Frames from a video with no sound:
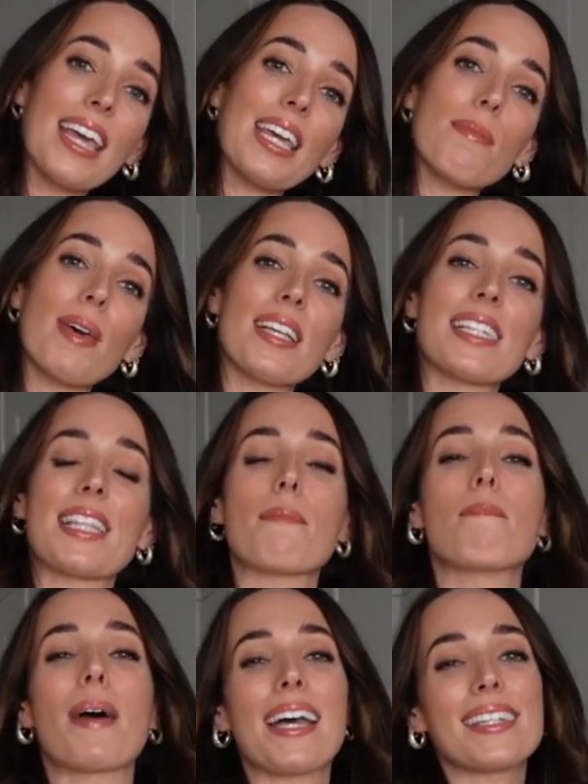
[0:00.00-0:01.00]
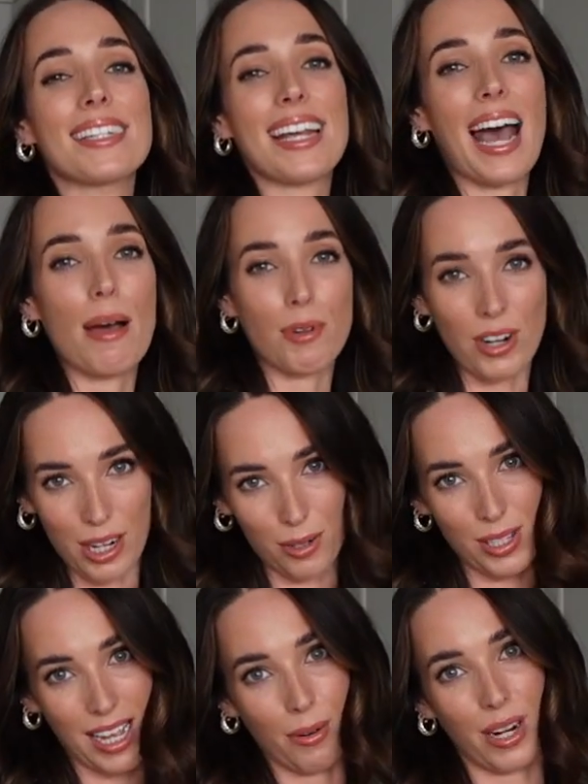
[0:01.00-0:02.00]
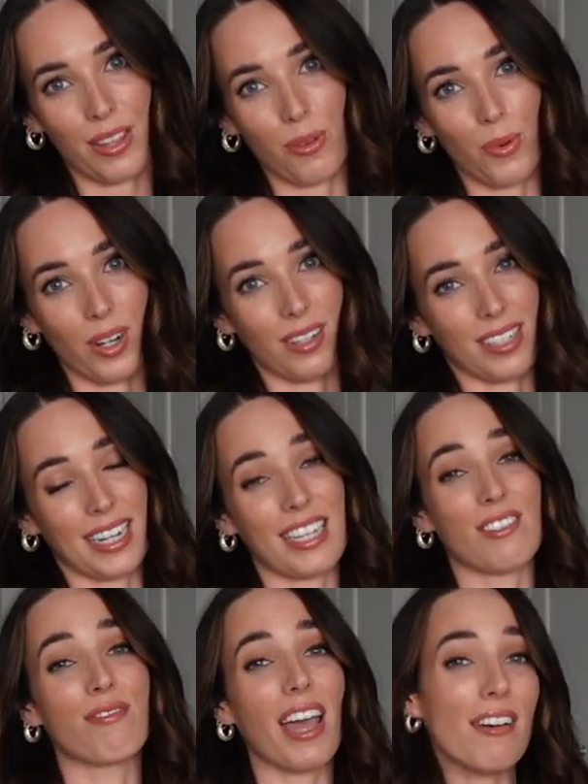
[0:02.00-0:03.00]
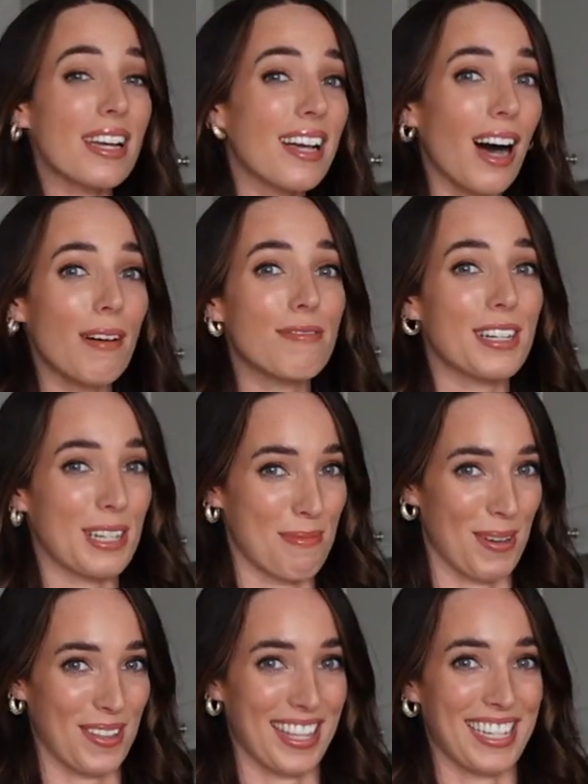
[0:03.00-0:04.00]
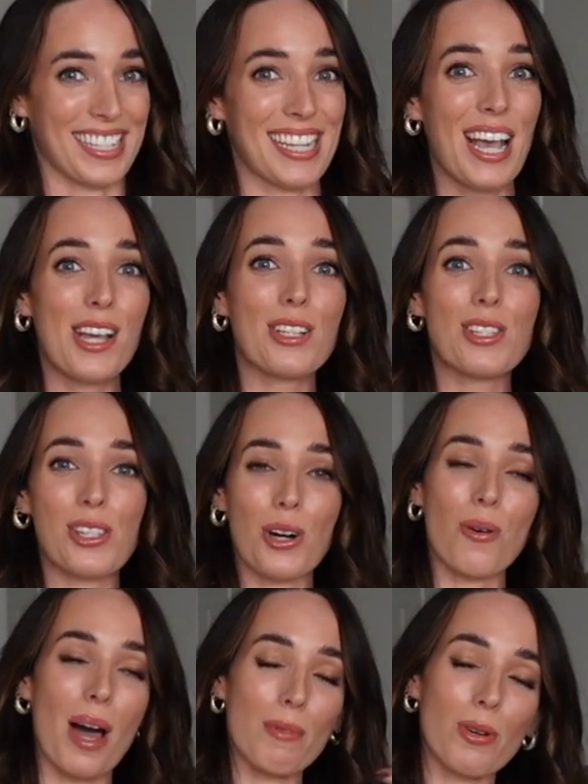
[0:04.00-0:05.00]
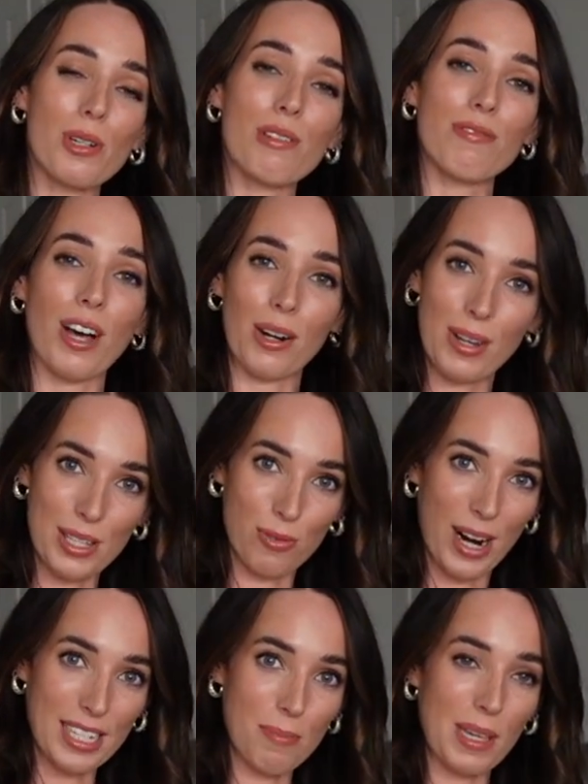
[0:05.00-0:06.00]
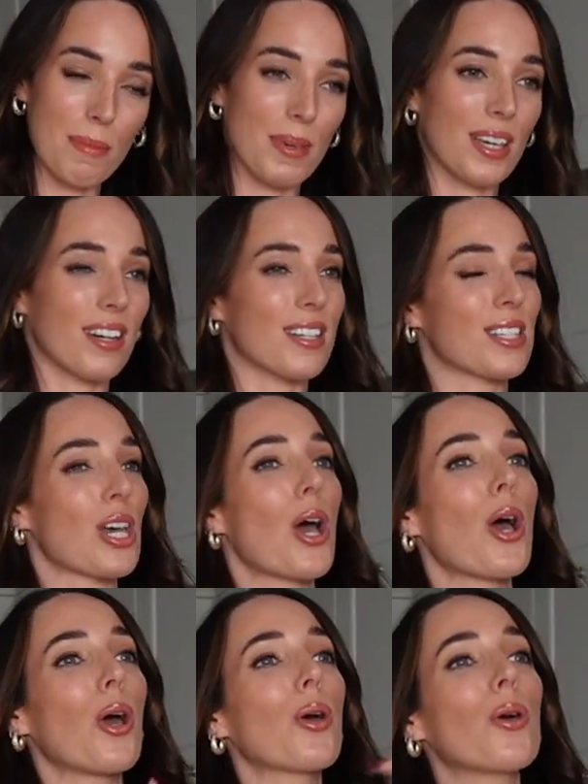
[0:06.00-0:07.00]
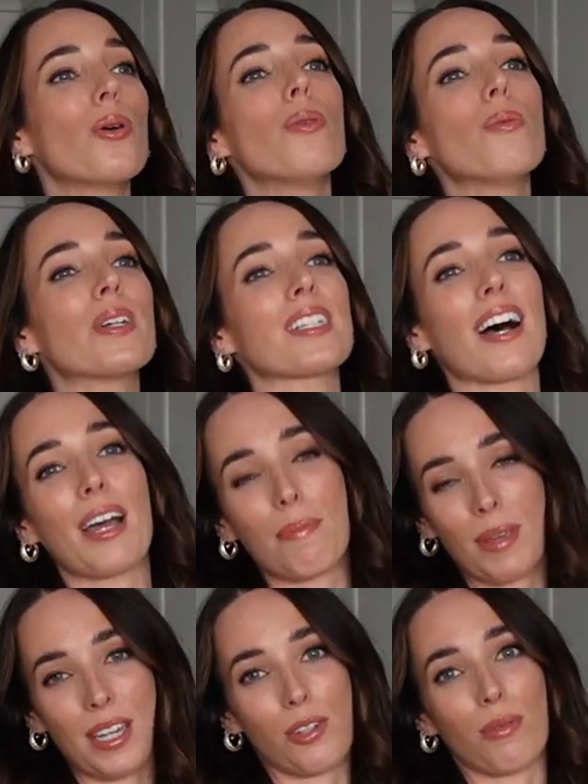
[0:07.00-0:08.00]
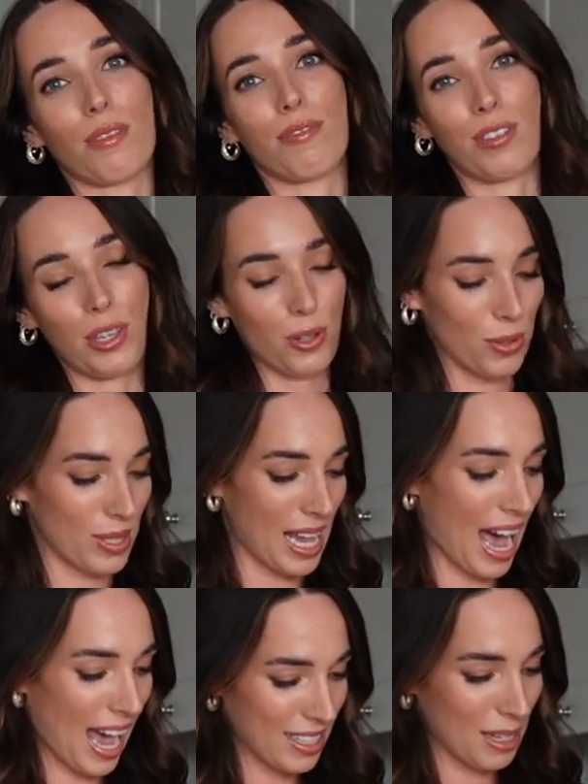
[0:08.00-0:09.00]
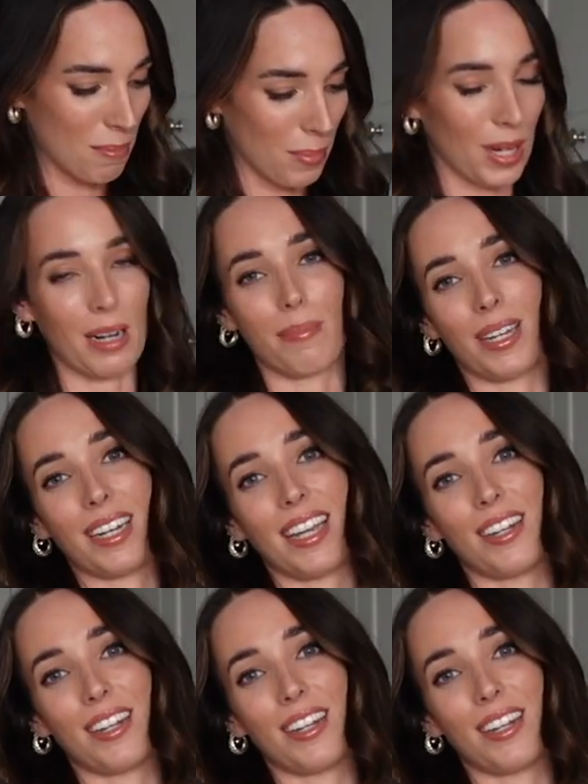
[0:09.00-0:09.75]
he makes the best amaretto sour in the world, and he's very confident about this. So I'm going to follow his recipe, because who would I be to refuse adding bourbon